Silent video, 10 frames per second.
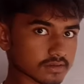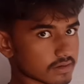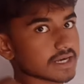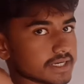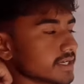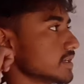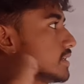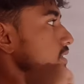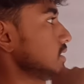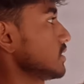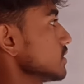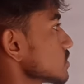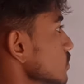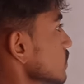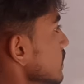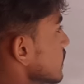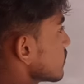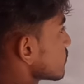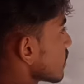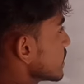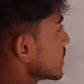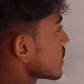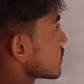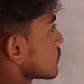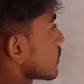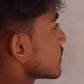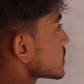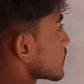right? So from this